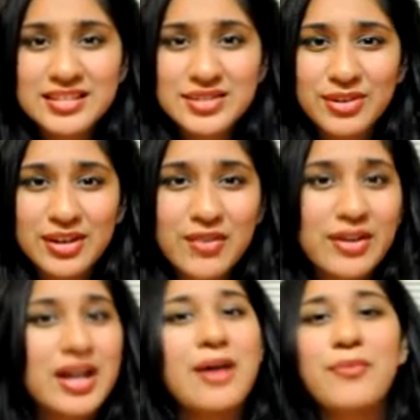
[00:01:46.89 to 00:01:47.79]
You can
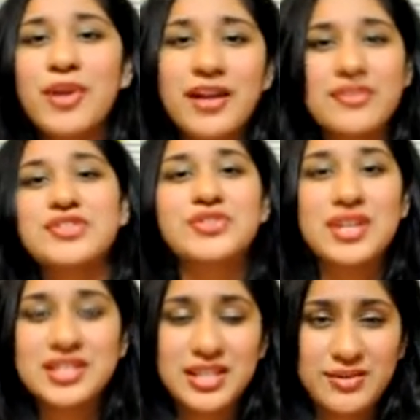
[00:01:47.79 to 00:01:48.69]
overcome whatever is
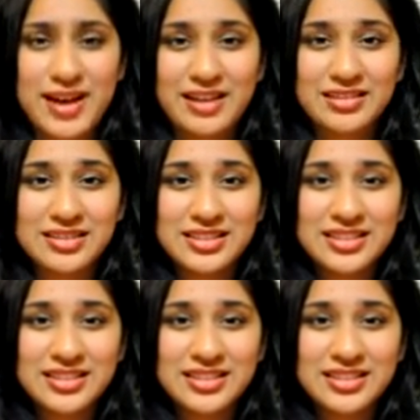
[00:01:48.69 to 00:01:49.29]
stressing you out.